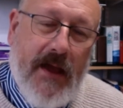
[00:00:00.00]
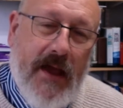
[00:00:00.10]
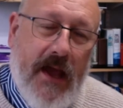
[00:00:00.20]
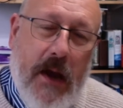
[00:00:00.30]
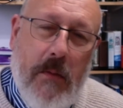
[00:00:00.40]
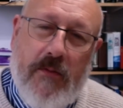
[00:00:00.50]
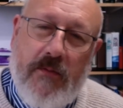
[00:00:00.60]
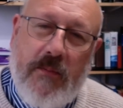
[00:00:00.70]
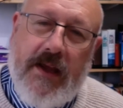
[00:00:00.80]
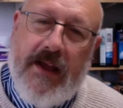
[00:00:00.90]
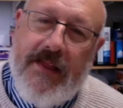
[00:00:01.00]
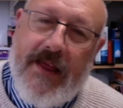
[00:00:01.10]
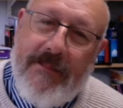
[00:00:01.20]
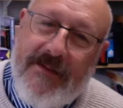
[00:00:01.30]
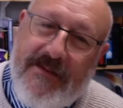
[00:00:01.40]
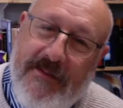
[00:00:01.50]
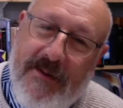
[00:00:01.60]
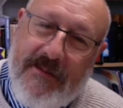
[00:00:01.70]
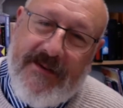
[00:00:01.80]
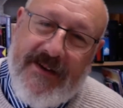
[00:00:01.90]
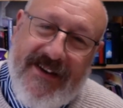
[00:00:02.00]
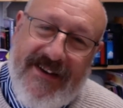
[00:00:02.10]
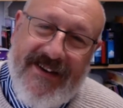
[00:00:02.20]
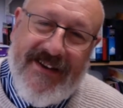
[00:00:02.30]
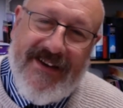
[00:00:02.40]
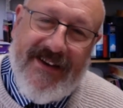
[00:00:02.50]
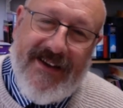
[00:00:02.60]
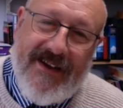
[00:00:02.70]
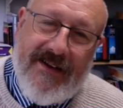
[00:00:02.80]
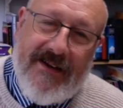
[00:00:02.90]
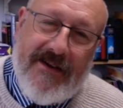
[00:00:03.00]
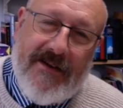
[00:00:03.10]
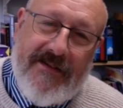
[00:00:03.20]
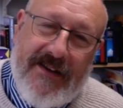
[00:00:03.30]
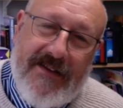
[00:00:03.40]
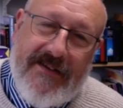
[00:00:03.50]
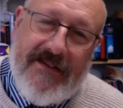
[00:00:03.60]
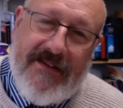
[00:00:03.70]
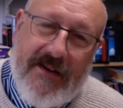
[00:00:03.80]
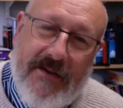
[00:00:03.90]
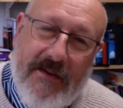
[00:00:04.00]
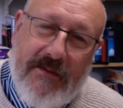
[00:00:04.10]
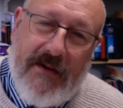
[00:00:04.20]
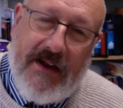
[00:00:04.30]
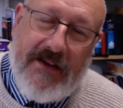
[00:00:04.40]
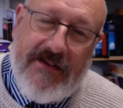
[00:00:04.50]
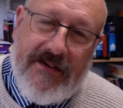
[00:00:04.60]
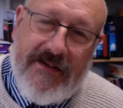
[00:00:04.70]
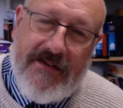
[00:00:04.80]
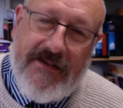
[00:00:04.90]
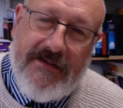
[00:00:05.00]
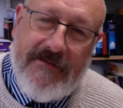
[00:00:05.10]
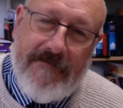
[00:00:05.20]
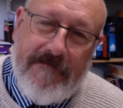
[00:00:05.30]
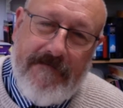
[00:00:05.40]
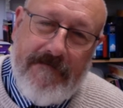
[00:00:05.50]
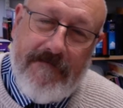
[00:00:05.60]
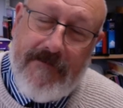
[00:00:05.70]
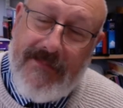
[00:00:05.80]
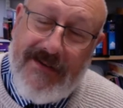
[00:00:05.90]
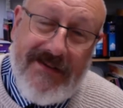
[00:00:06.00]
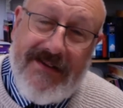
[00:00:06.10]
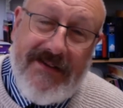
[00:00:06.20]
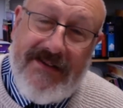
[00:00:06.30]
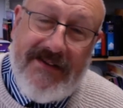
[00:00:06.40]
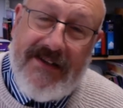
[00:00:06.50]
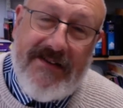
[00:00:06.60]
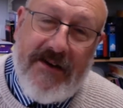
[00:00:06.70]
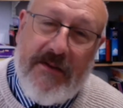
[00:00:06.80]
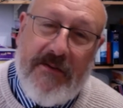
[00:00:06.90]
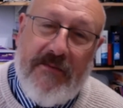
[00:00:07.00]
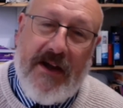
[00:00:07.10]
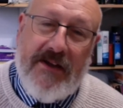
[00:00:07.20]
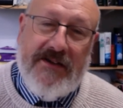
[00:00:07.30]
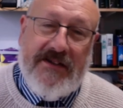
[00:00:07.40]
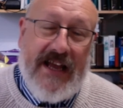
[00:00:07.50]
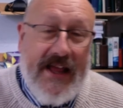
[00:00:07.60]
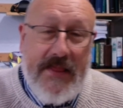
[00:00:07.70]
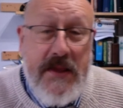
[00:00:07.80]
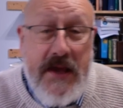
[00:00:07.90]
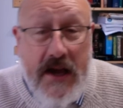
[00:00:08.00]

How often we hear that misquoted. God sends the Son on the righteous. Since he sends it on the righteous and the